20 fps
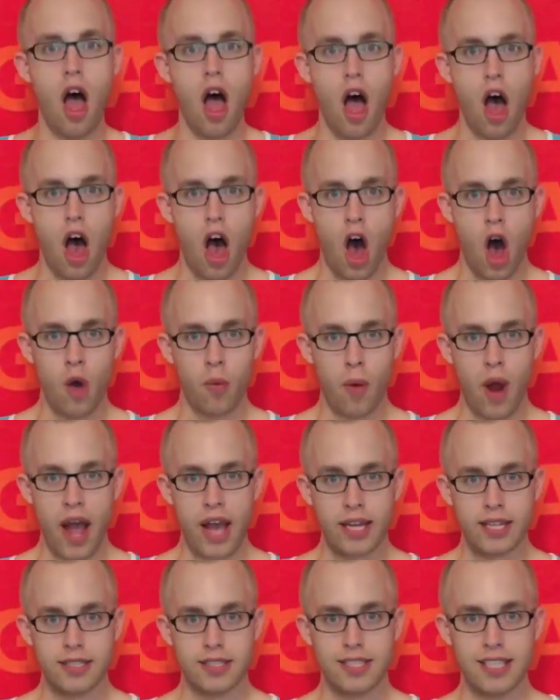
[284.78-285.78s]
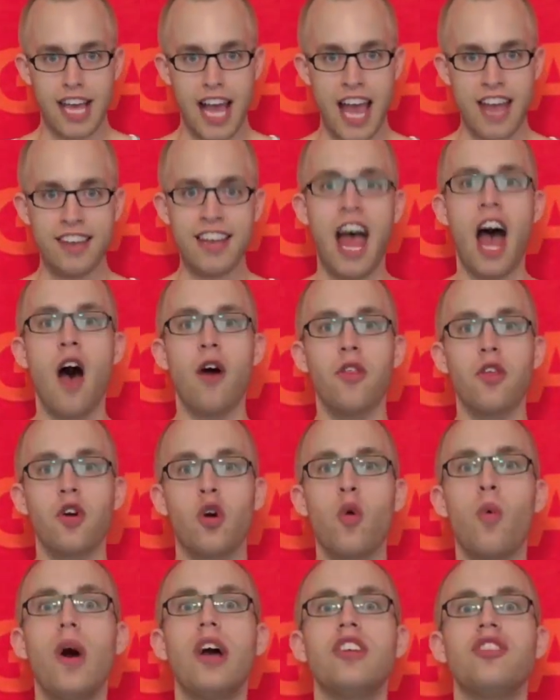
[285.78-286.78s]
All right. And now the
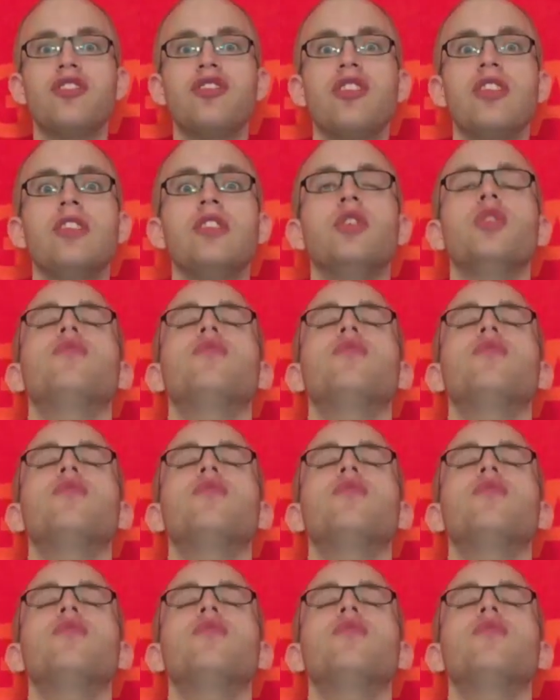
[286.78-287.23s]
question you